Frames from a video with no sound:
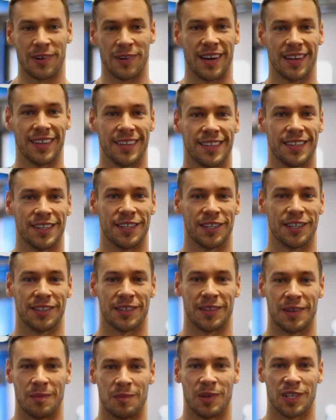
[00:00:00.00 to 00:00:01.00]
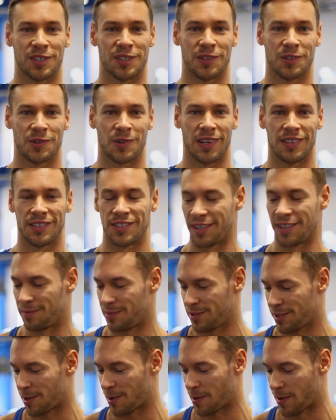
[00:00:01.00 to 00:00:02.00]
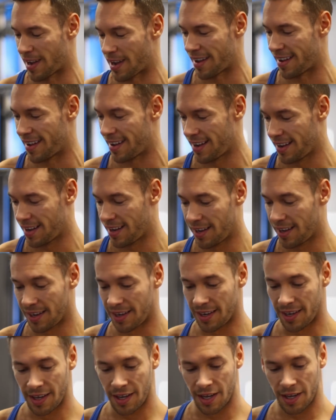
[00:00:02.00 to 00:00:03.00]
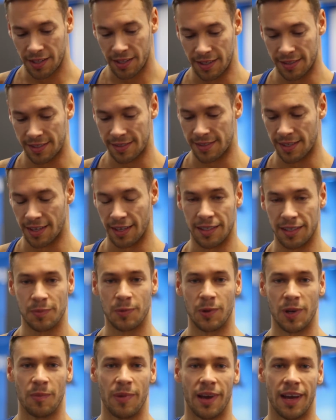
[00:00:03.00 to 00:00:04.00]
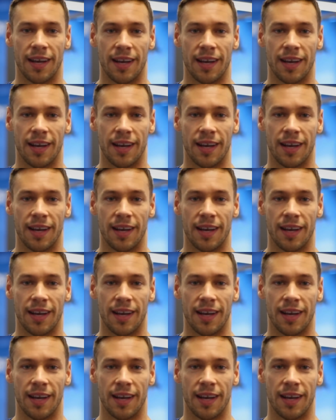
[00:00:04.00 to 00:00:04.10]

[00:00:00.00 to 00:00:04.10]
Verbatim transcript: to find it here at the Muscle and Strength gym. So this thing is pretty